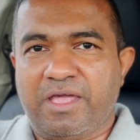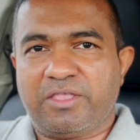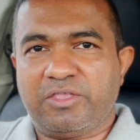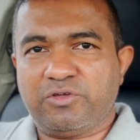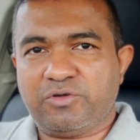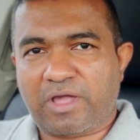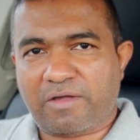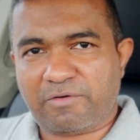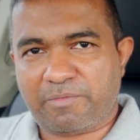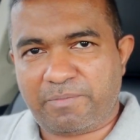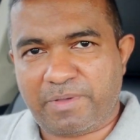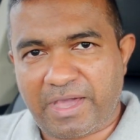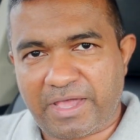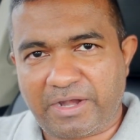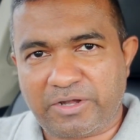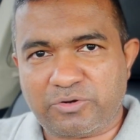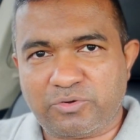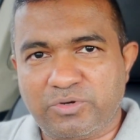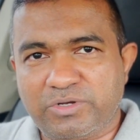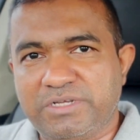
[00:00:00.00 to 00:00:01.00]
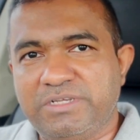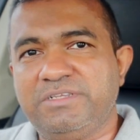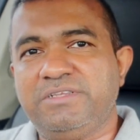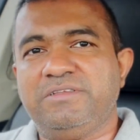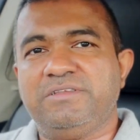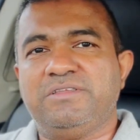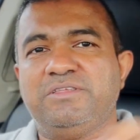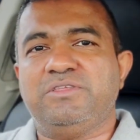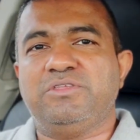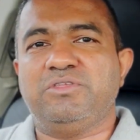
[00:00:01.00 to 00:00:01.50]
You have a bearer token,
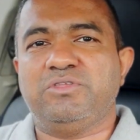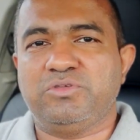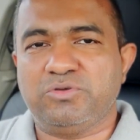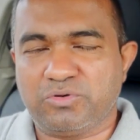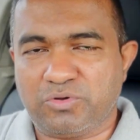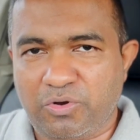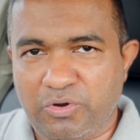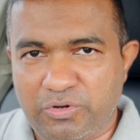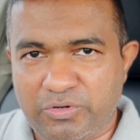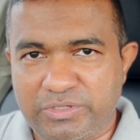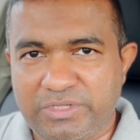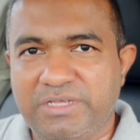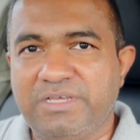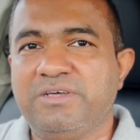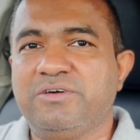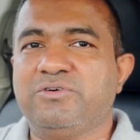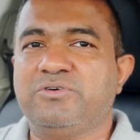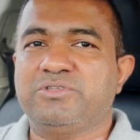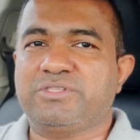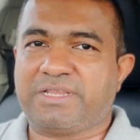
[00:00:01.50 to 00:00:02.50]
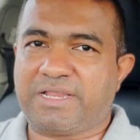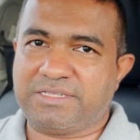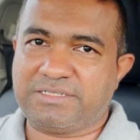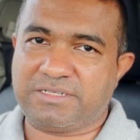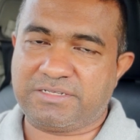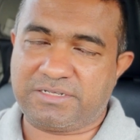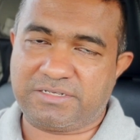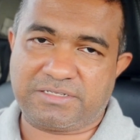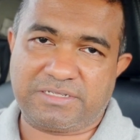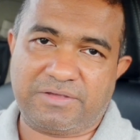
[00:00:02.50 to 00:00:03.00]
you go to the
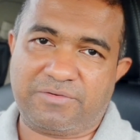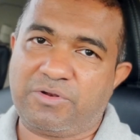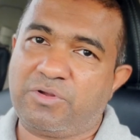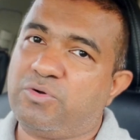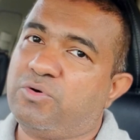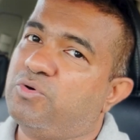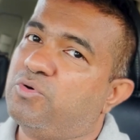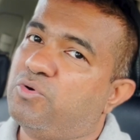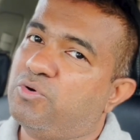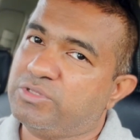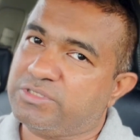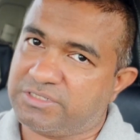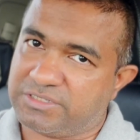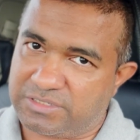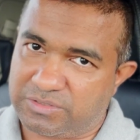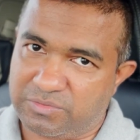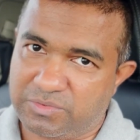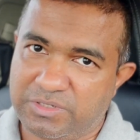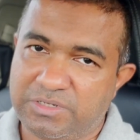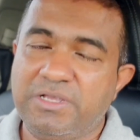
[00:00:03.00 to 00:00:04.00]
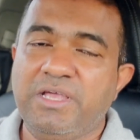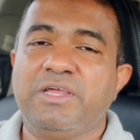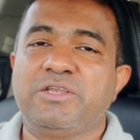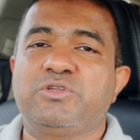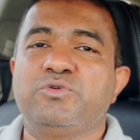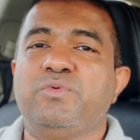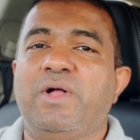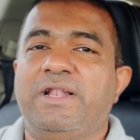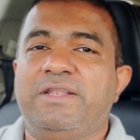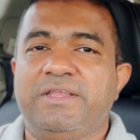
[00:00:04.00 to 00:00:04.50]
authorization server or auth server
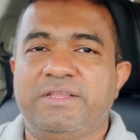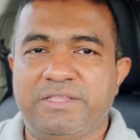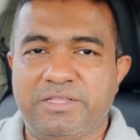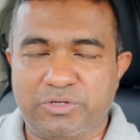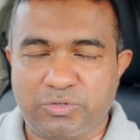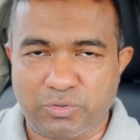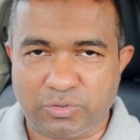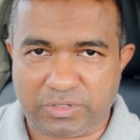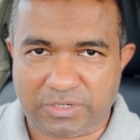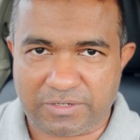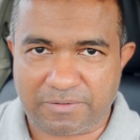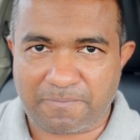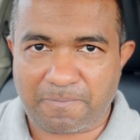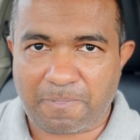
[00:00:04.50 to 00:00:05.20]
to validate the token.